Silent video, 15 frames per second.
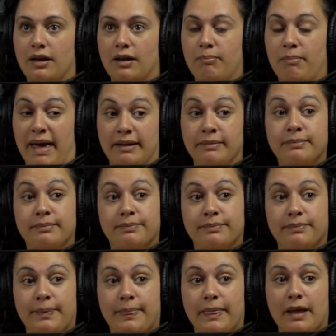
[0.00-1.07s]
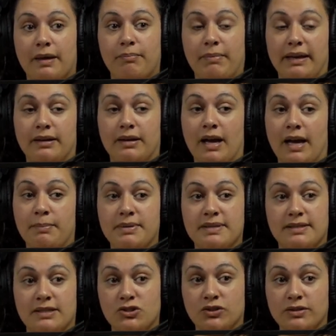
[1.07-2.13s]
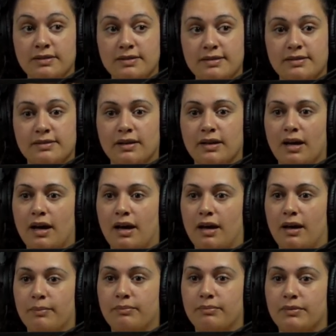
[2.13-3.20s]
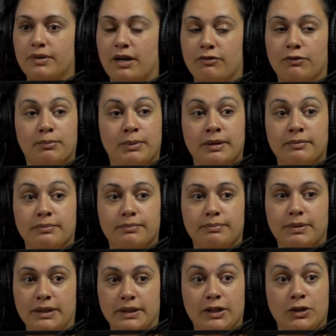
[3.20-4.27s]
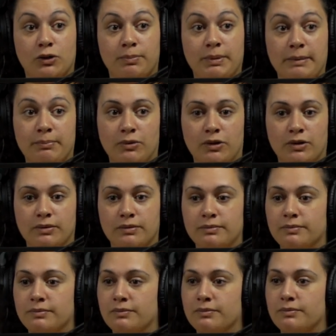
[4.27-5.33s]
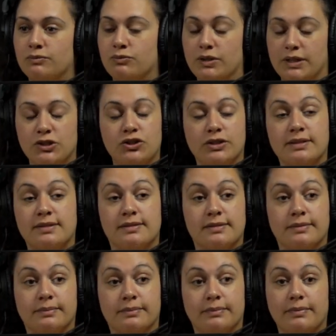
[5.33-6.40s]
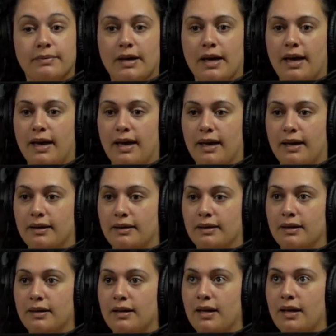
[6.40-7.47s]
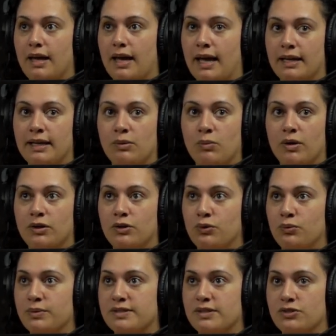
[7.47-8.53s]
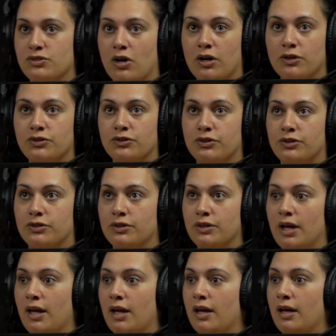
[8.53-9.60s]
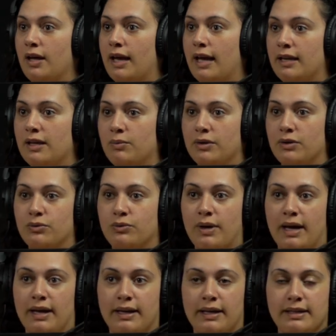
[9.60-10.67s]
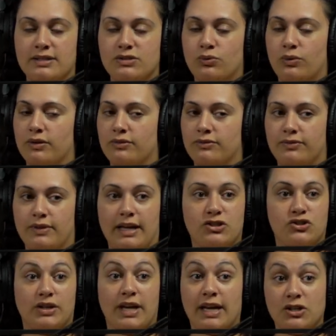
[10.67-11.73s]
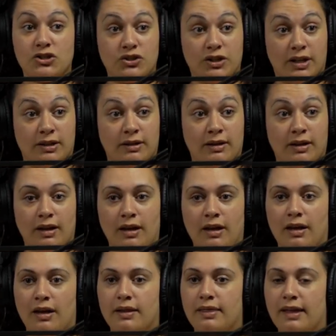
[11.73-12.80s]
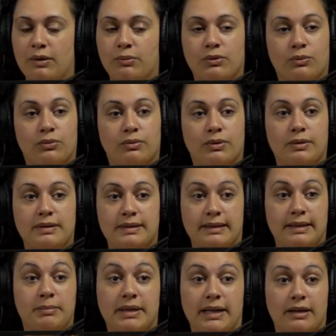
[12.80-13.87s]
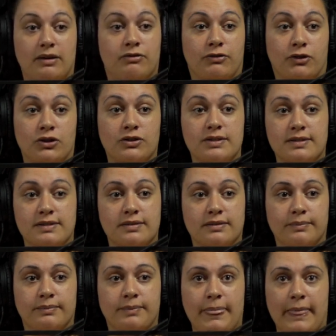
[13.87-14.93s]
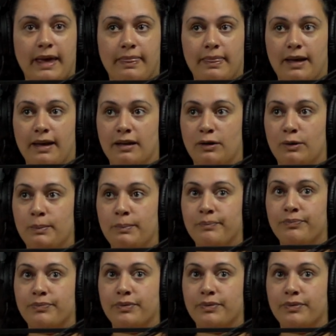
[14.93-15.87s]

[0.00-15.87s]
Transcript: men, men in high positions, um, government, political people, religious, and anyone who was a doctor, anyone who had any sort of education they were eliminated first, and then